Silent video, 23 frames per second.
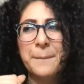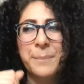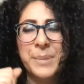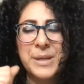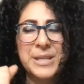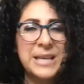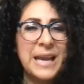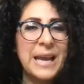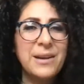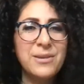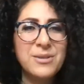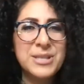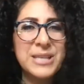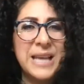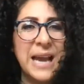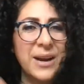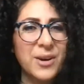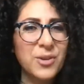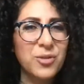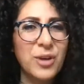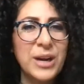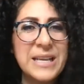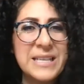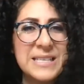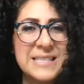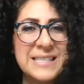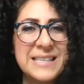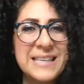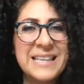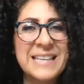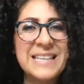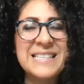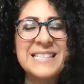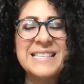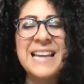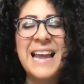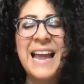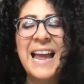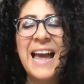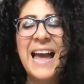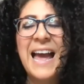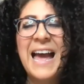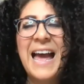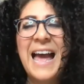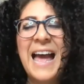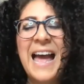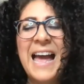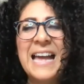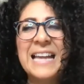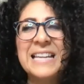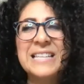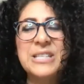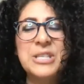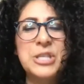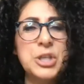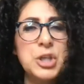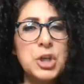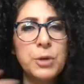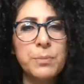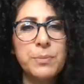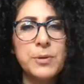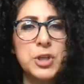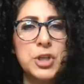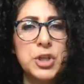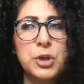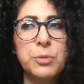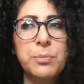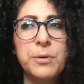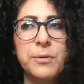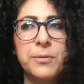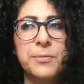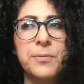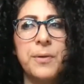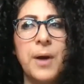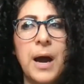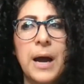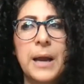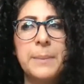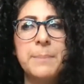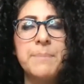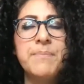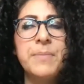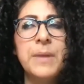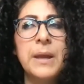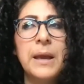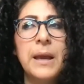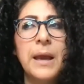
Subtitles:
potato sack races, and super, super fun.